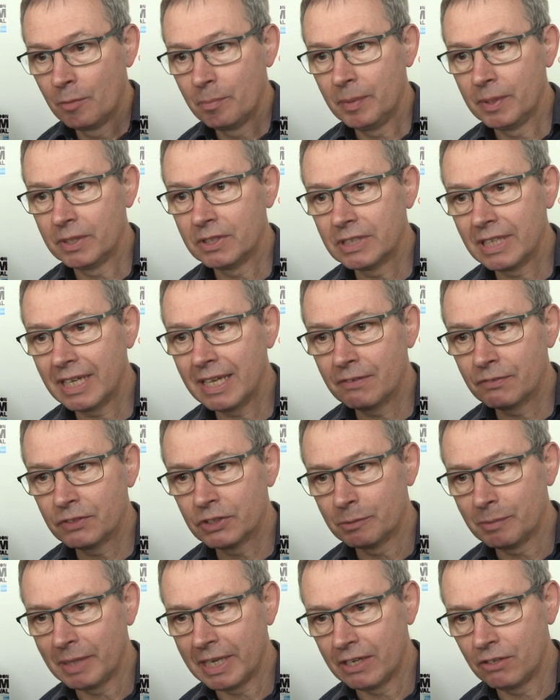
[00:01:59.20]
but to have
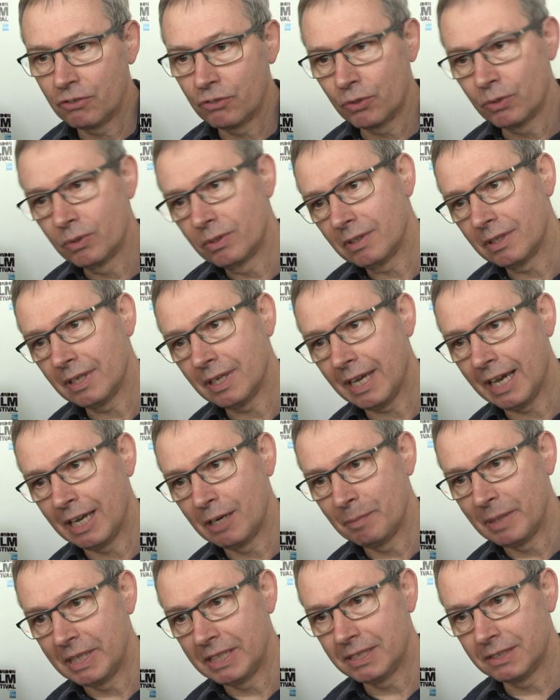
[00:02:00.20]
some hand-drawn
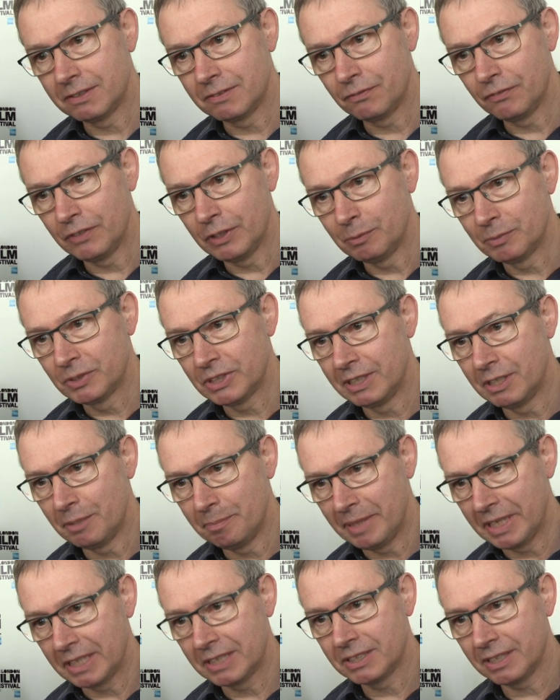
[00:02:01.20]
animated films in the
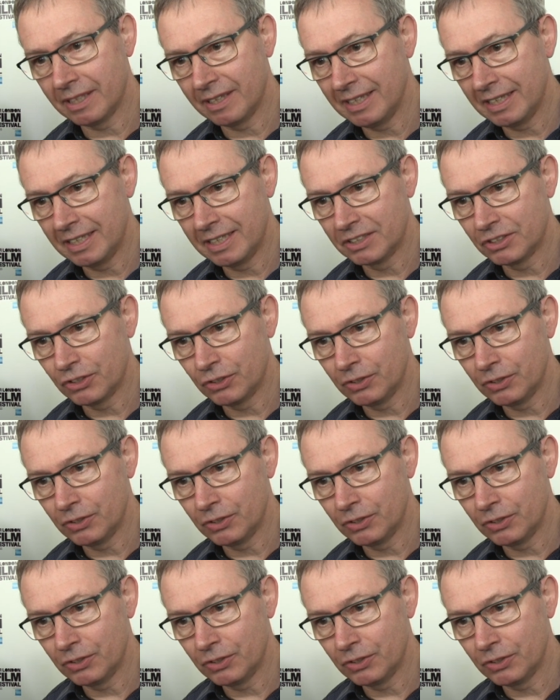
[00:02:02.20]
mix, I think, is